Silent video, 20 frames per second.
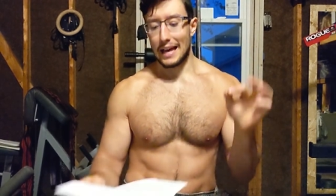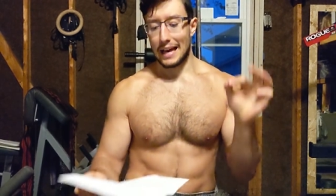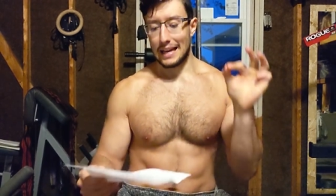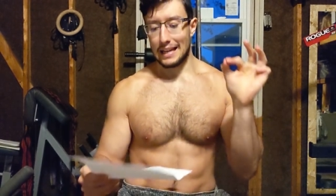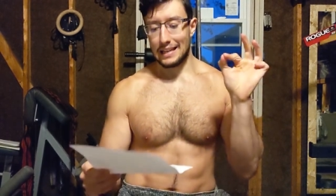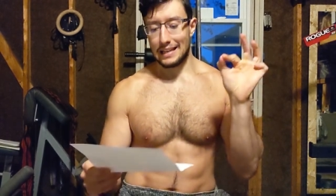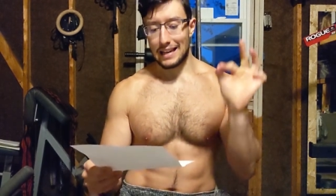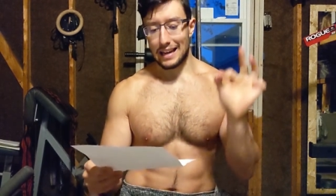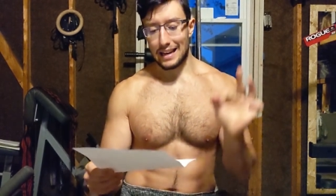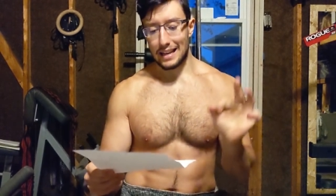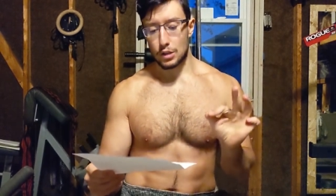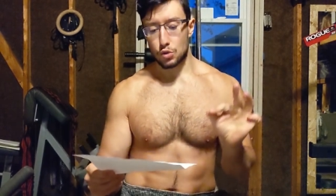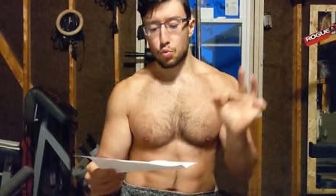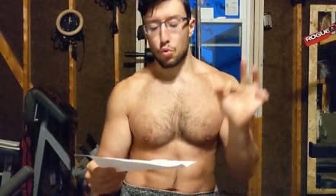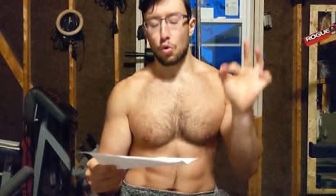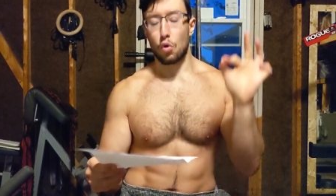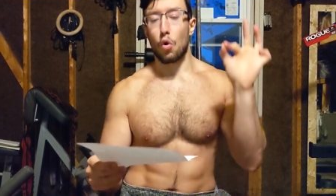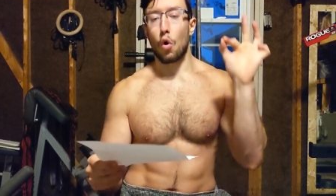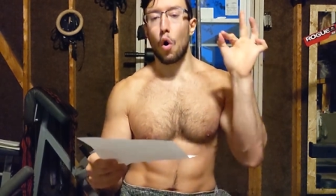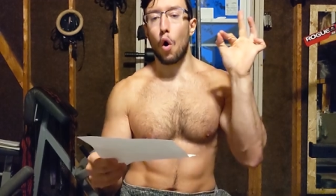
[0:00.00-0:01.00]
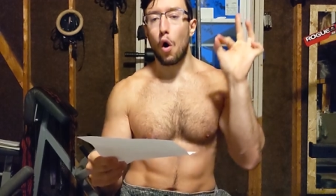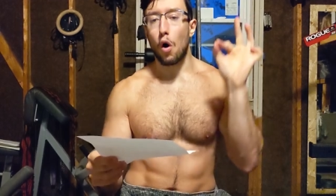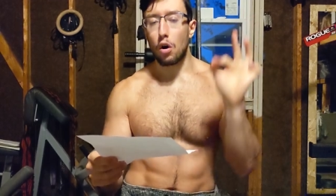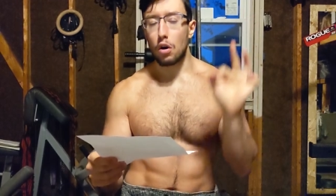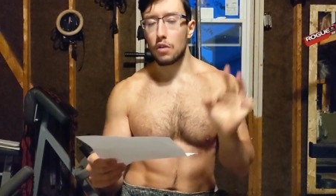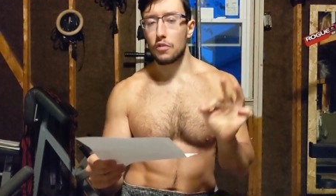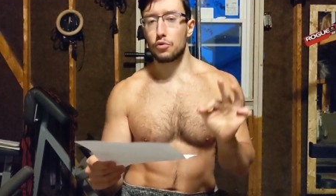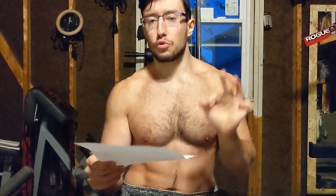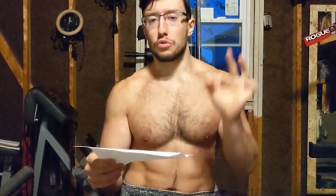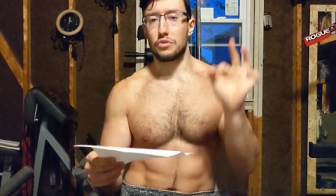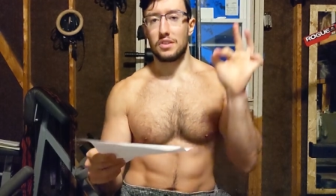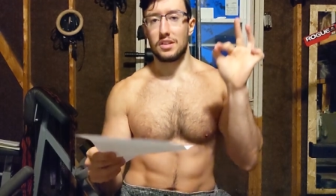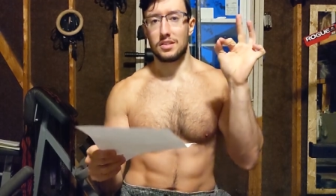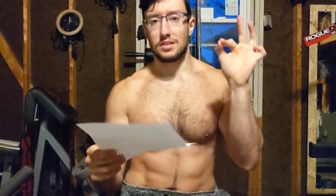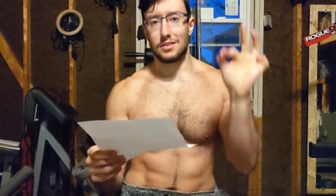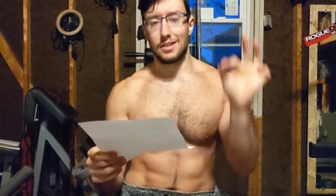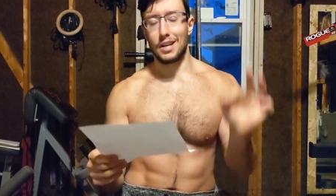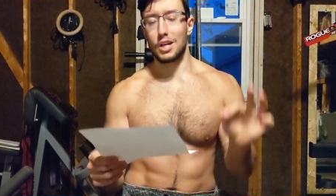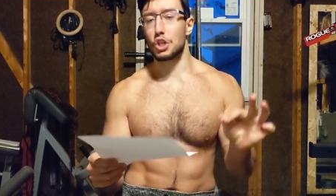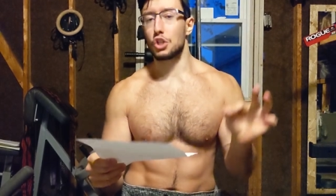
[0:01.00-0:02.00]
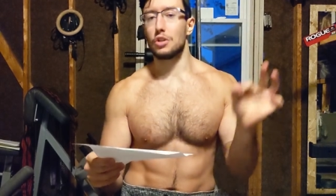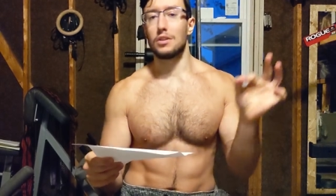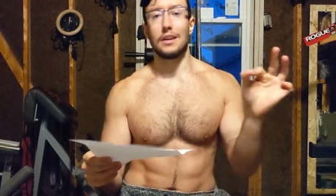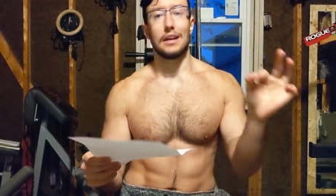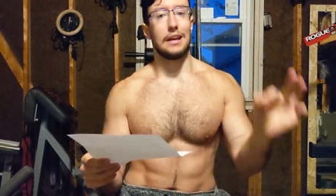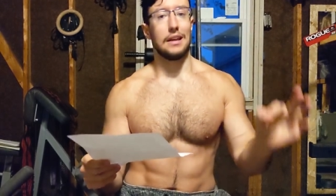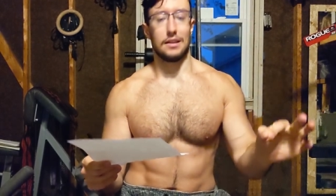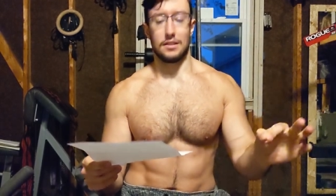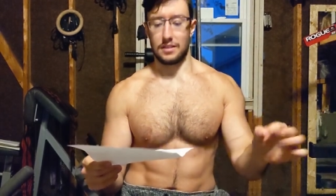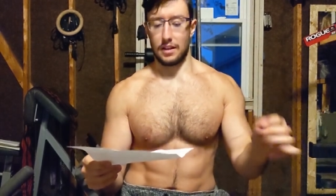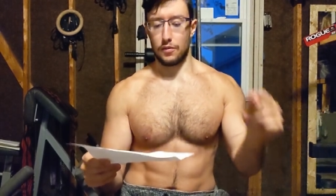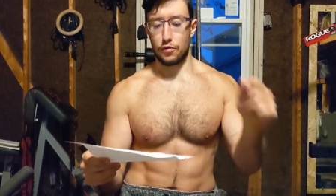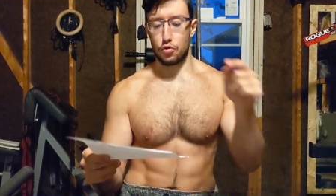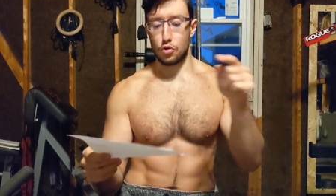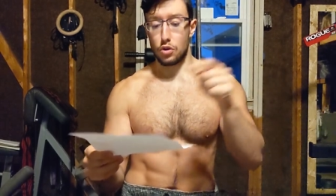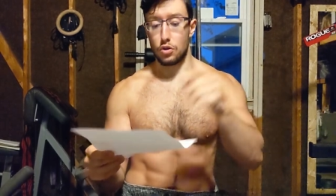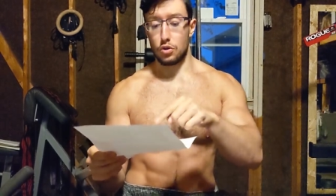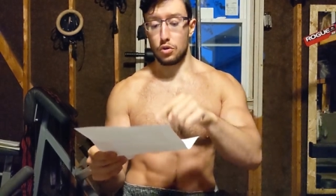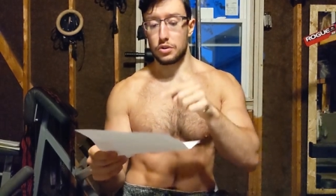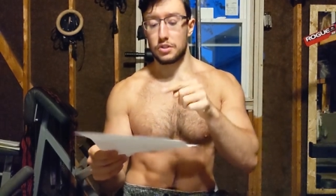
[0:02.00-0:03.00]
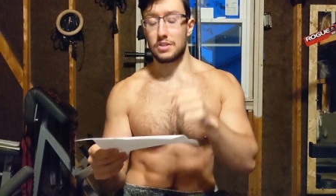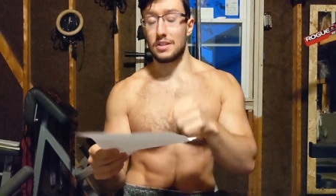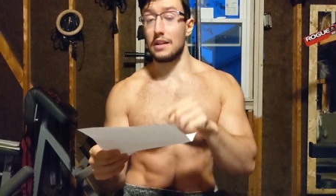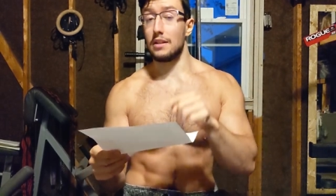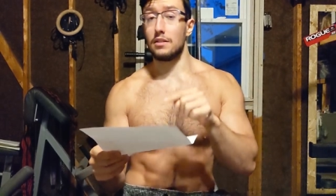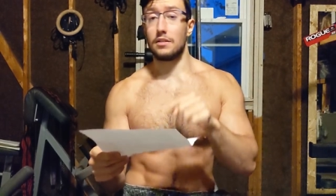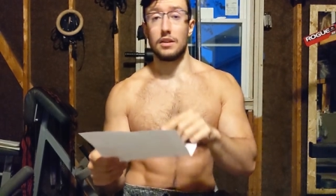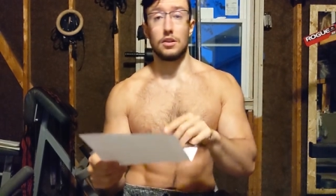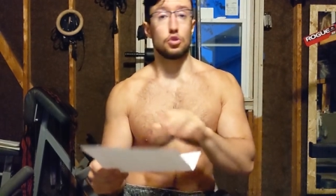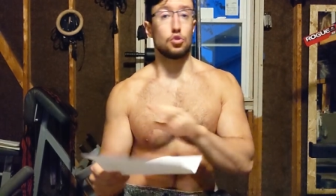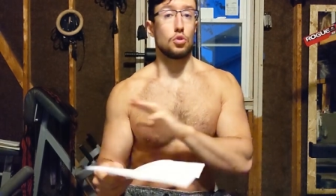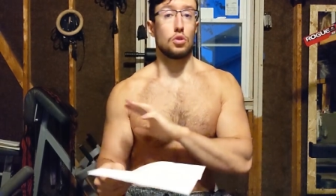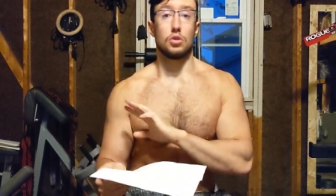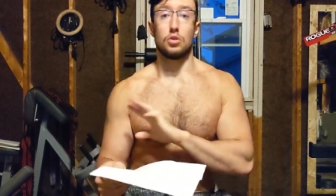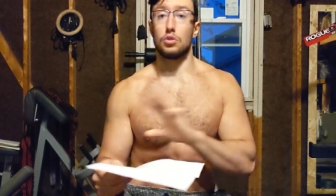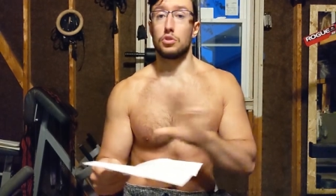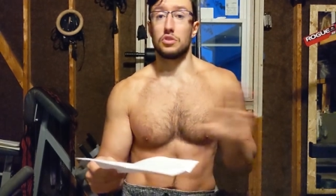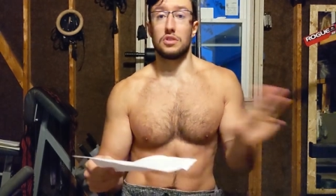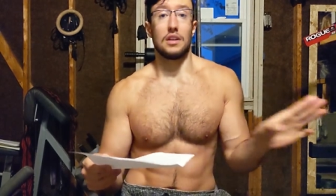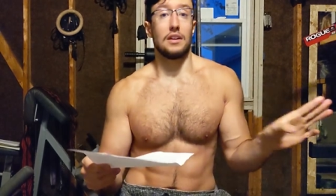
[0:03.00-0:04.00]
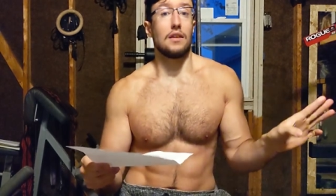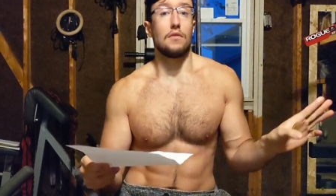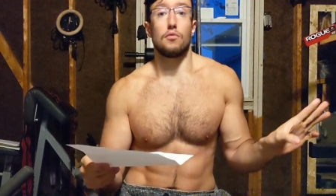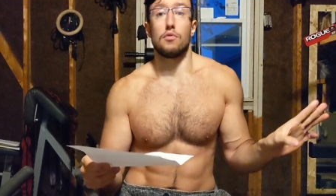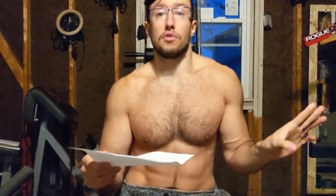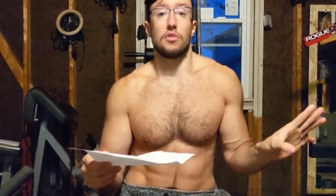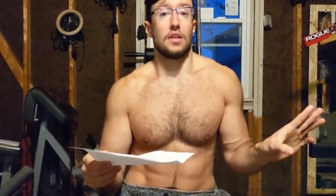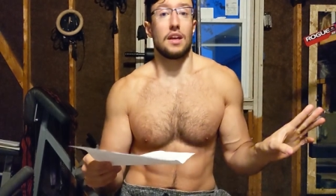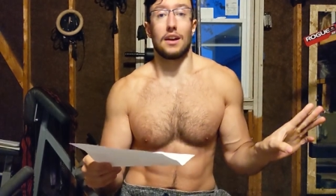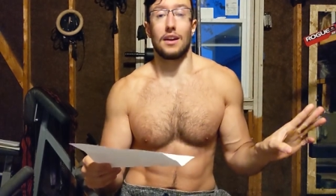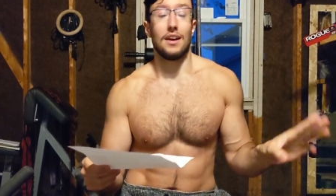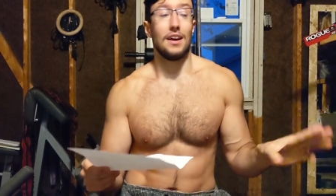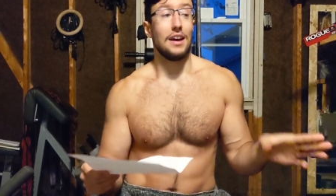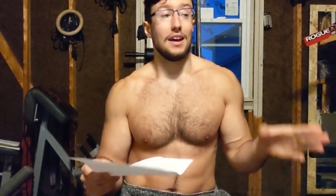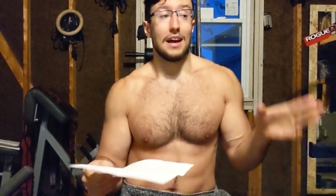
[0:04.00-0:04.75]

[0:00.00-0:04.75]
And that is where all of the distinction is. If you understand this, you understand everything.